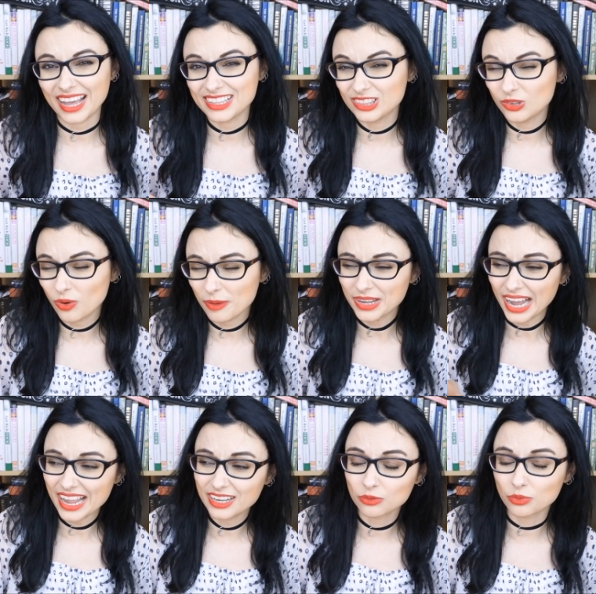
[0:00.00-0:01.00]
I know I'm
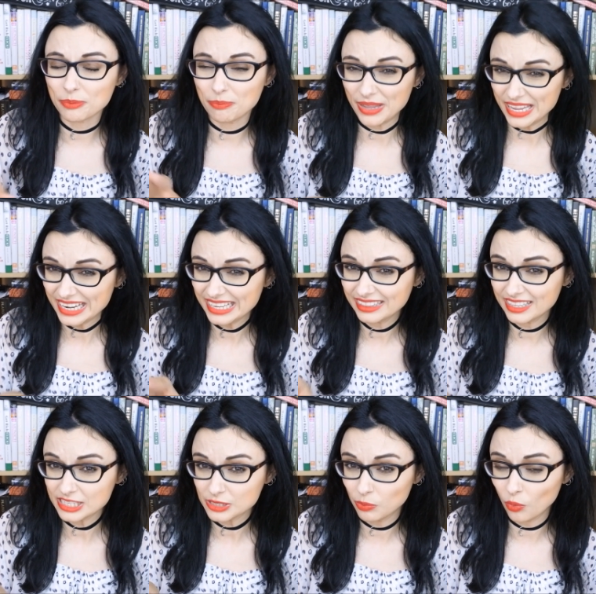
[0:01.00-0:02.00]
kind of repeating
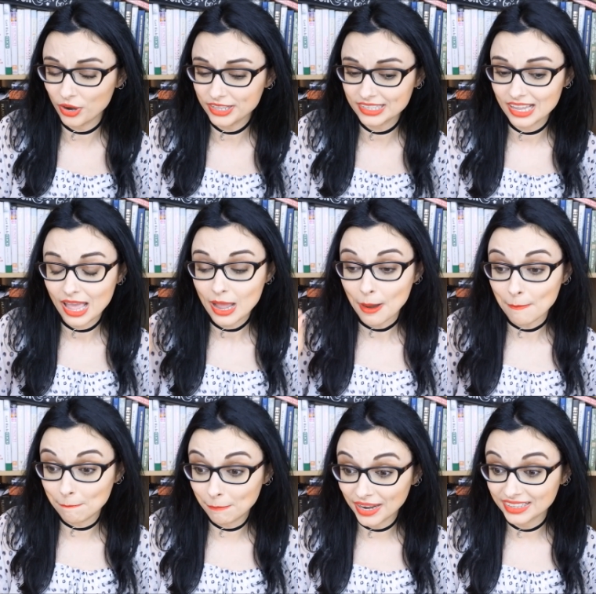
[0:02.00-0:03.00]
this point,
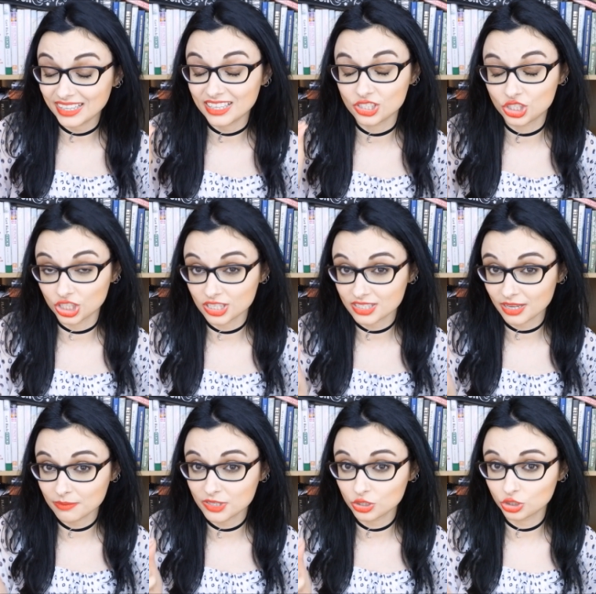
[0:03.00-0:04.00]
but it just
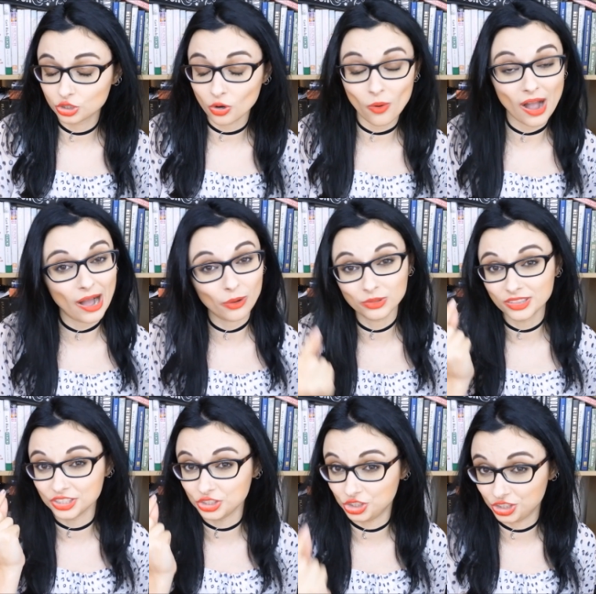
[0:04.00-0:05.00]
comes to show how
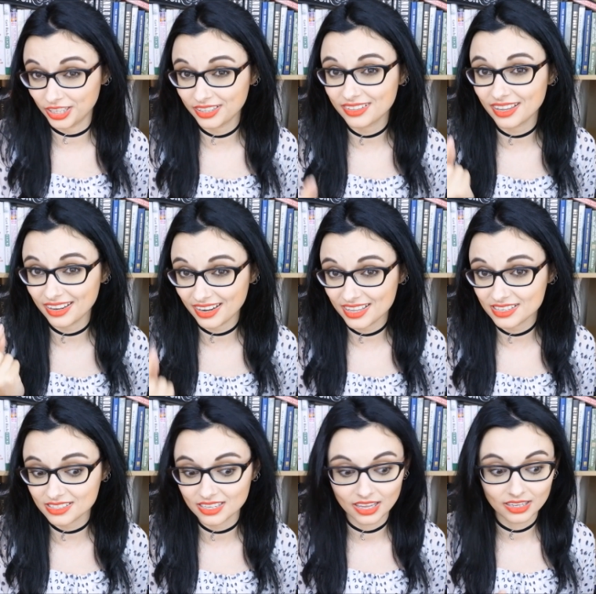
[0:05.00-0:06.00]
legit it
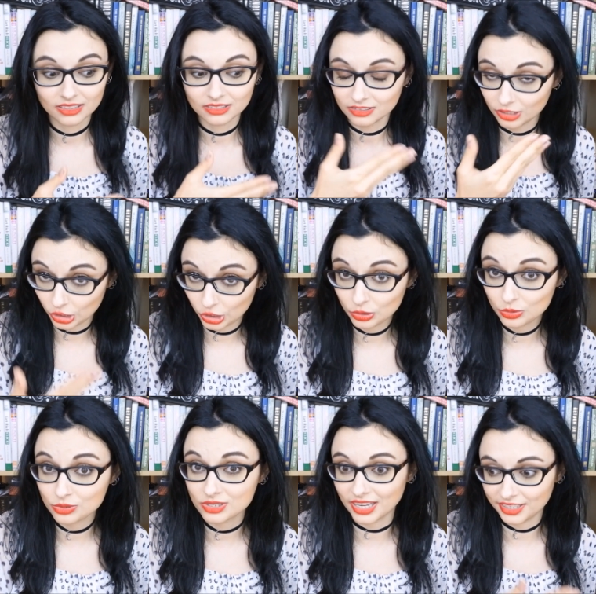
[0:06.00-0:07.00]
is,
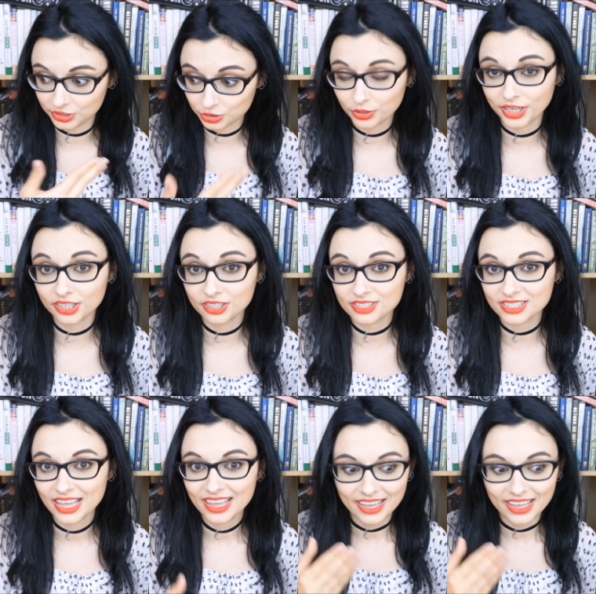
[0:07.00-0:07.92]
cues and triggers,